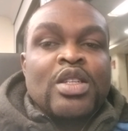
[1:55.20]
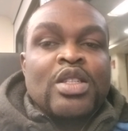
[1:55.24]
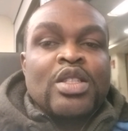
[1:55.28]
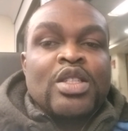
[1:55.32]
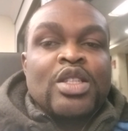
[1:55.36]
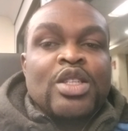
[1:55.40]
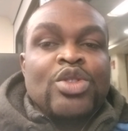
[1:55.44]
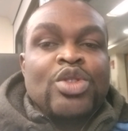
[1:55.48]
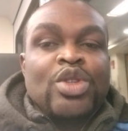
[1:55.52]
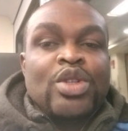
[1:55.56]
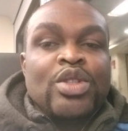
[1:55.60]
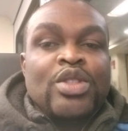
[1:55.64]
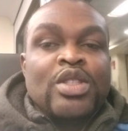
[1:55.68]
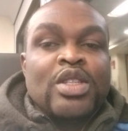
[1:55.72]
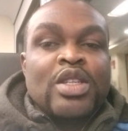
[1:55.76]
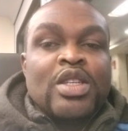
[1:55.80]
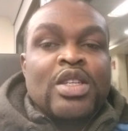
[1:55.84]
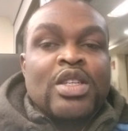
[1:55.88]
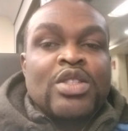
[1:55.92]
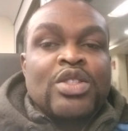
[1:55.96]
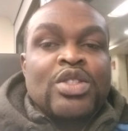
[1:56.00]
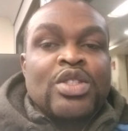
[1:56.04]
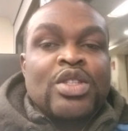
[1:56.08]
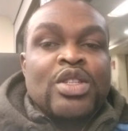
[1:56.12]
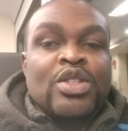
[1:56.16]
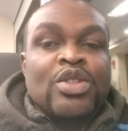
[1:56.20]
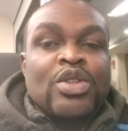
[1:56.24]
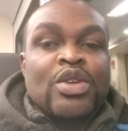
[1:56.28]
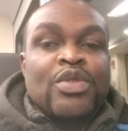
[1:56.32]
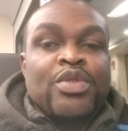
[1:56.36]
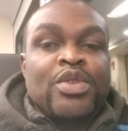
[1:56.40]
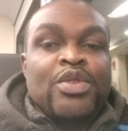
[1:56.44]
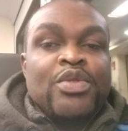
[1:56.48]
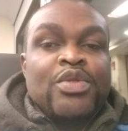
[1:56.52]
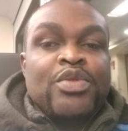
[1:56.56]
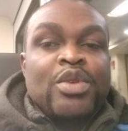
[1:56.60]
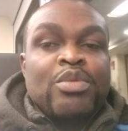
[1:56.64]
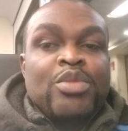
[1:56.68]
The joint exchange of
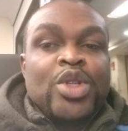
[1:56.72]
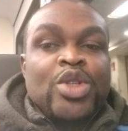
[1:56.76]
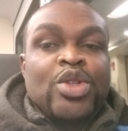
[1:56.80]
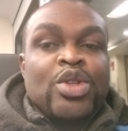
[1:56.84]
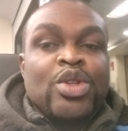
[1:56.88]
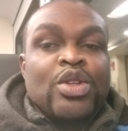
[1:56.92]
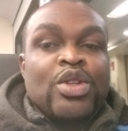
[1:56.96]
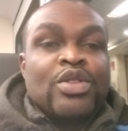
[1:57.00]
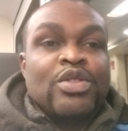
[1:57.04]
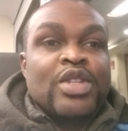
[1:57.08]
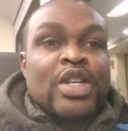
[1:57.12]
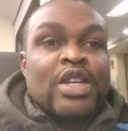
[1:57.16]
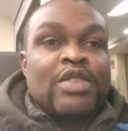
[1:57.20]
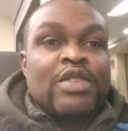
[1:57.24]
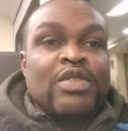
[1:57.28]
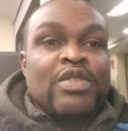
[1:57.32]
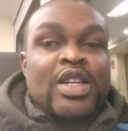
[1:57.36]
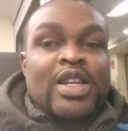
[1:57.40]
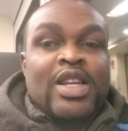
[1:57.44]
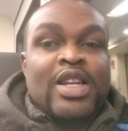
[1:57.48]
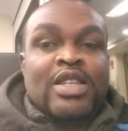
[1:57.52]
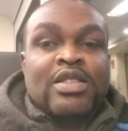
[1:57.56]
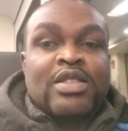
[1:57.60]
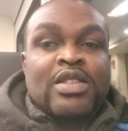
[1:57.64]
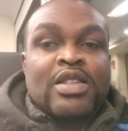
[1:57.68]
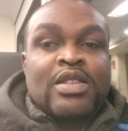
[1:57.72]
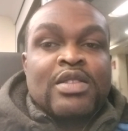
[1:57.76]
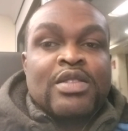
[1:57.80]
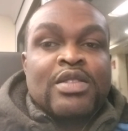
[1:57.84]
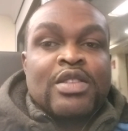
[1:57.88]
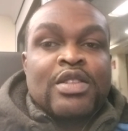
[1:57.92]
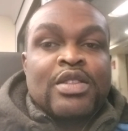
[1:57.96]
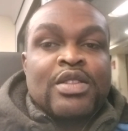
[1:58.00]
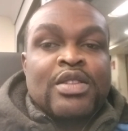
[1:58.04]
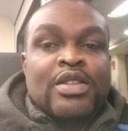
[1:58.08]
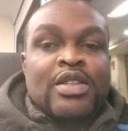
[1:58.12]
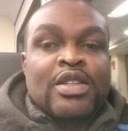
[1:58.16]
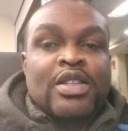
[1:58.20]
information on driving
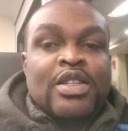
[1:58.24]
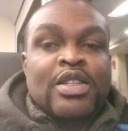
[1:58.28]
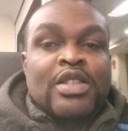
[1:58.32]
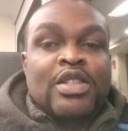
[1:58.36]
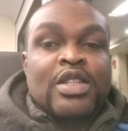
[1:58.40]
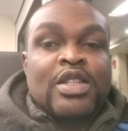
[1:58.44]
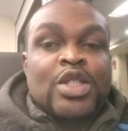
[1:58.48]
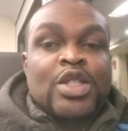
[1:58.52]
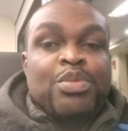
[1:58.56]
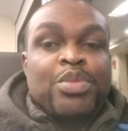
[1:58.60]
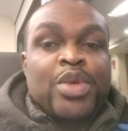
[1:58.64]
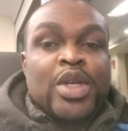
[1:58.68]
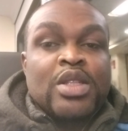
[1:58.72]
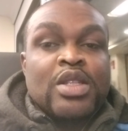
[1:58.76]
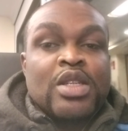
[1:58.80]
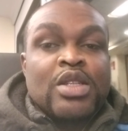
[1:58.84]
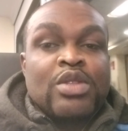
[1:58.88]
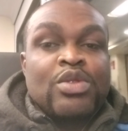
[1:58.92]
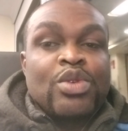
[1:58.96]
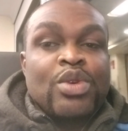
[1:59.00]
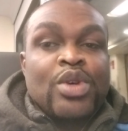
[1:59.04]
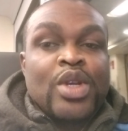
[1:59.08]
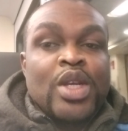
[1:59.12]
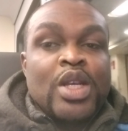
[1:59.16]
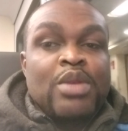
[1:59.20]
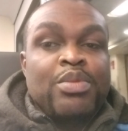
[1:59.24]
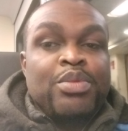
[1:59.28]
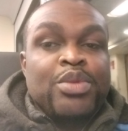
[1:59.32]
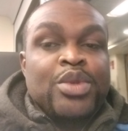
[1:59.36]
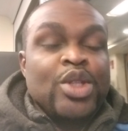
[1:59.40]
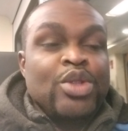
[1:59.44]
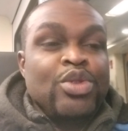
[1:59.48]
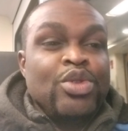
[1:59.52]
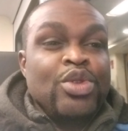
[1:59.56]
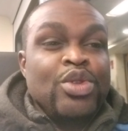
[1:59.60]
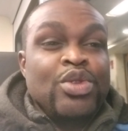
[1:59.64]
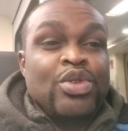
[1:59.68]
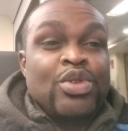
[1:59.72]
licenses is expected to help
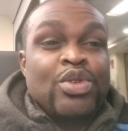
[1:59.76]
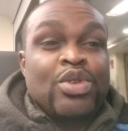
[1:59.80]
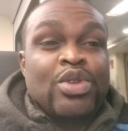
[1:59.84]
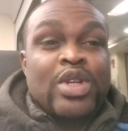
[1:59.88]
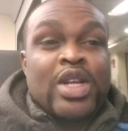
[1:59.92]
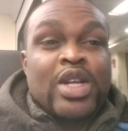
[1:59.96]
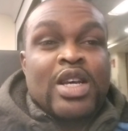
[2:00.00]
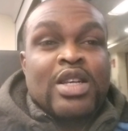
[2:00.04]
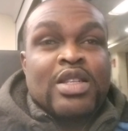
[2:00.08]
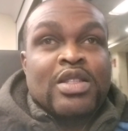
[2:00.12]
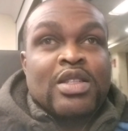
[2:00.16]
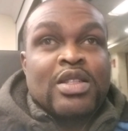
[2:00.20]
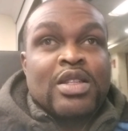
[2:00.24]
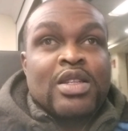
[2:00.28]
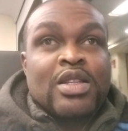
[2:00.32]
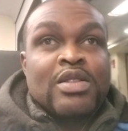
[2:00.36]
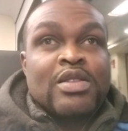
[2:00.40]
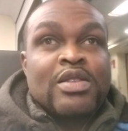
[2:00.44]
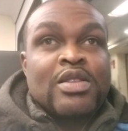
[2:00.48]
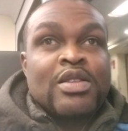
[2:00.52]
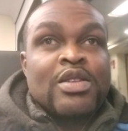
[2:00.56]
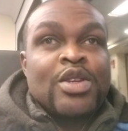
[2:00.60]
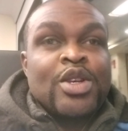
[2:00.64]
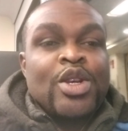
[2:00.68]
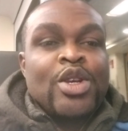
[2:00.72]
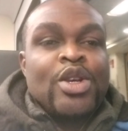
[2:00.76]
reduce road accidents.